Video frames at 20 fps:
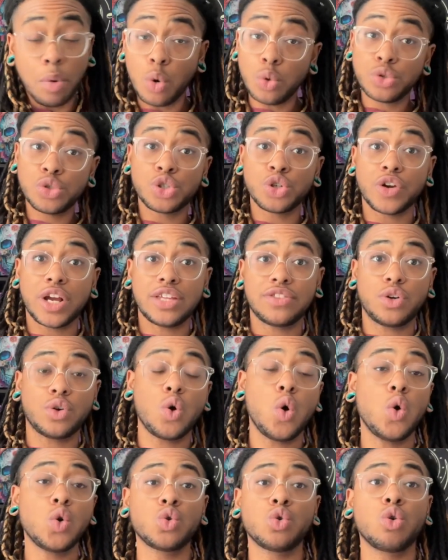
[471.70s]
bolstering the
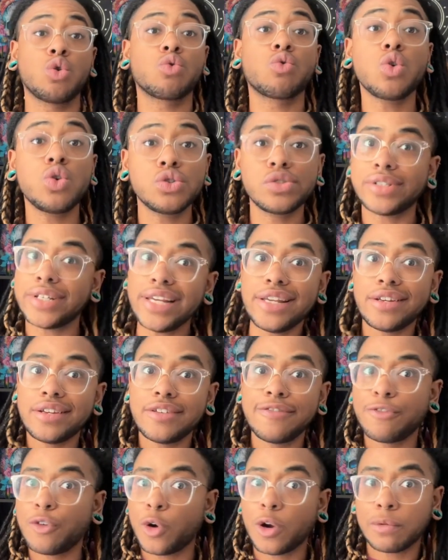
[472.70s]
cultural roles
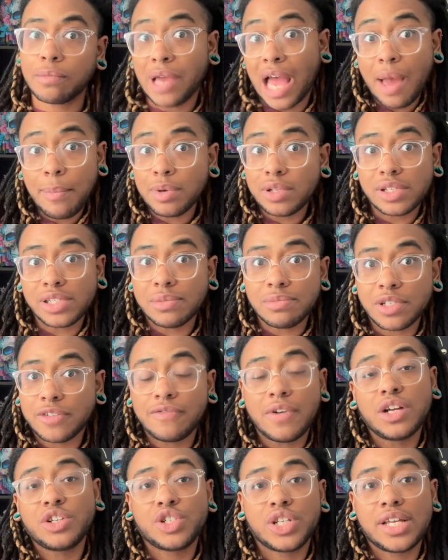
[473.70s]
needed for capitalism
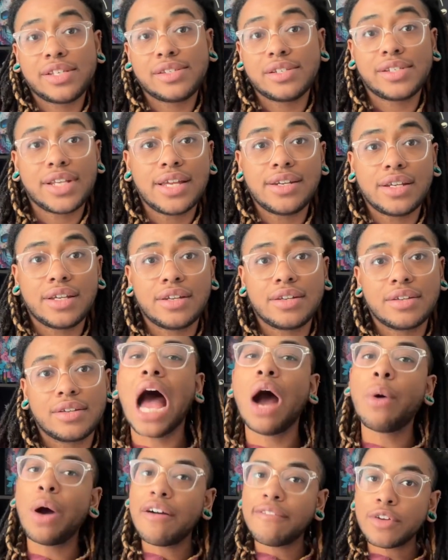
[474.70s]
to function as intended.
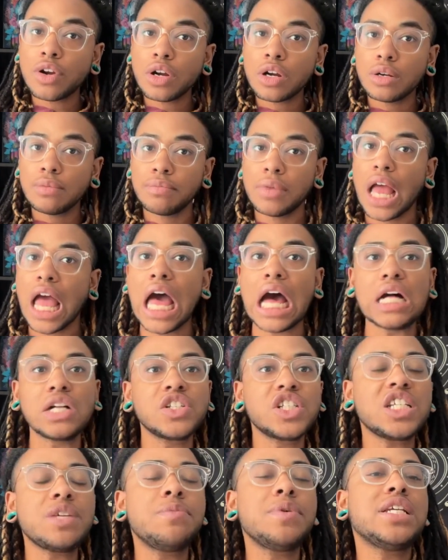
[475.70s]
However,
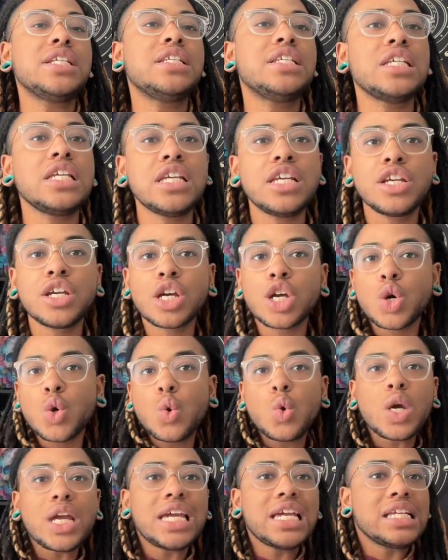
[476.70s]
LGBT
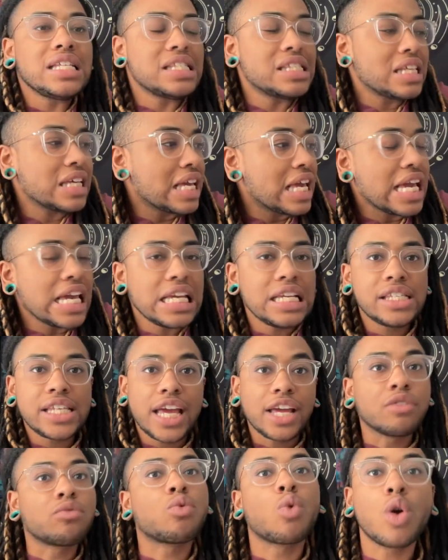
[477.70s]
queens, kings,
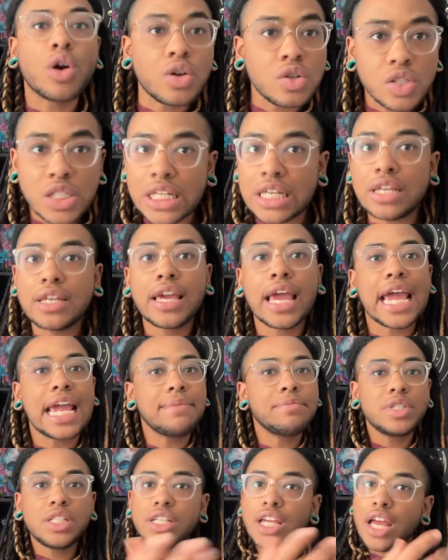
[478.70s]
and royalty came